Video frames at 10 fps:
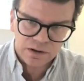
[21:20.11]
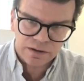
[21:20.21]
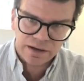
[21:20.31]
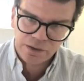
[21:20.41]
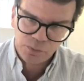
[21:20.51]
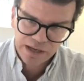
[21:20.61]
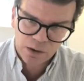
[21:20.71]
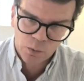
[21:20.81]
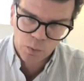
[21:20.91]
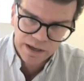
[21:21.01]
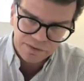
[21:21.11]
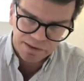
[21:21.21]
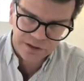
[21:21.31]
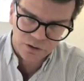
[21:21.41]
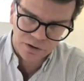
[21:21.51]
And we are aware
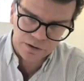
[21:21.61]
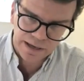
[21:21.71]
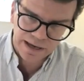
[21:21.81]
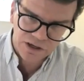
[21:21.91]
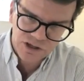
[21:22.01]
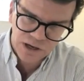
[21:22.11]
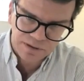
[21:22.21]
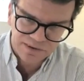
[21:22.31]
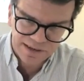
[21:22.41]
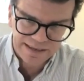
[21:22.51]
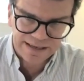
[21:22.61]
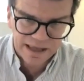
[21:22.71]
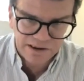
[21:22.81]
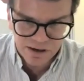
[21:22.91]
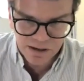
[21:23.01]
that on a Champions League
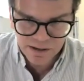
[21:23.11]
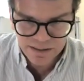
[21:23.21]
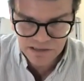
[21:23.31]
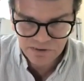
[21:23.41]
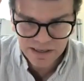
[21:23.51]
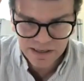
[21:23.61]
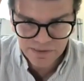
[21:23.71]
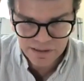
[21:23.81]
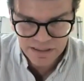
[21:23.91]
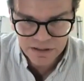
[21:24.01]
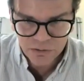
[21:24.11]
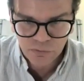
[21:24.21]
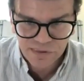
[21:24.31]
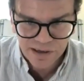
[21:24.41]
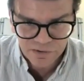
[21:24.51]
level, even in the year
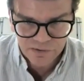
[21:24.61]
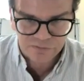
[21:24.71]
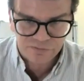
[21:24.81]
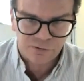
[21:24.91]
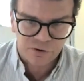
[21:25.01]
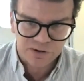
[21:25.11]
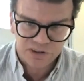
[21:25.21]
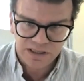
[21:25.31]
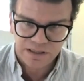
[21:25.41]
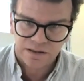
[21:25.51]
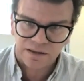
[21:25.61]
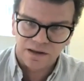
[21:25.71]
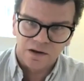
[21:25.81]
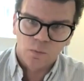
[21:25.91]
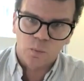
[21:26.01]
2014,
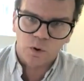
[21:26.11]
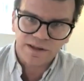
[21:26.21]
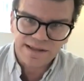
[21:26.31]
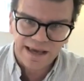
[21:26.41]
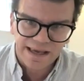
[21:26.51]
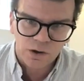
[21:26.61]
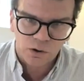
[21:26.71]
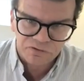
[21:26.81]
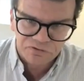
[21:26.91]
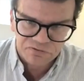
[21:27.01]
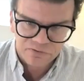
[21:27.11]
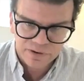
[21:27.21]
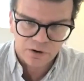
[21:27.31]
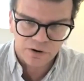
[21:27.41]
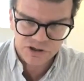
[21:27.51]
1 day off
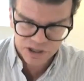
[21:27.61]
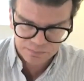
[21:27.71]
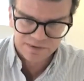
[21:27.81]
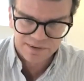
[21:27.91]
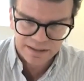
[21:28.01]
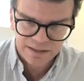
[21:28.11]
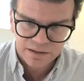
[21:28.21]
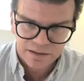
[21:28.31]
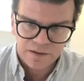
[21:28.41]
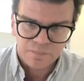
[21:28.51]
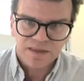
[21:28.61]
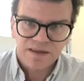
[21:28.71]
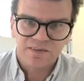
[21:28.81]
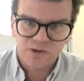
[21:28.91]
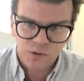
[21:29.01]
on Champions League
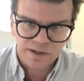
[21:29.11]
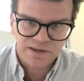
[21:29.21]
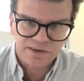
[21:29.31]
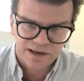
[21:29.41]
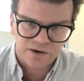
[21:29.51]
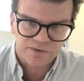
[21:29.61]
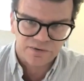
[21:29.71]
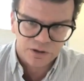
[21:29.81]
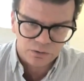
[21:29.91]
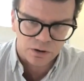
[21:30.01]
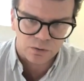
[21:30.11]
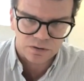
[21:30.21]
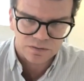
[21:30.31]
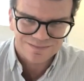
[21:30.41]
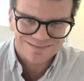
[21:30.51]
is 20,000 euro.
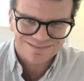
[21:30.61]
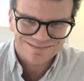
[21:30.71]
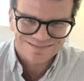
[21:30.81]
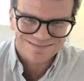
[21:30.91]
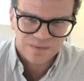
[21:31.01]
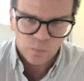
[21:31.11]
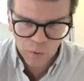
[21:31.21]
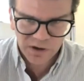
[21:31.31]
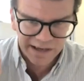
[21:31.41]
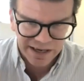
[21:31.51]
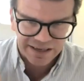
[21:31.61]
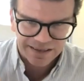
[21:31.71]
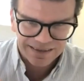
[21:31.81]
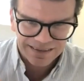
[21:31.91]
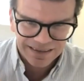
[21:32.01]
Right. 1 day.
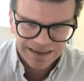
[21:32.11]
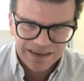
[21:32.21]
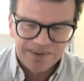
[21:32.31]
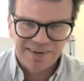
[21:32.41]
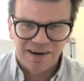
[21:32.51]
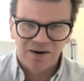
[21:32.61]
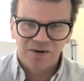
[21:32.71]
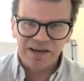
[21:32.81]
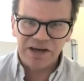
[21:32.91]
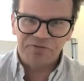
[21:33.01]
So if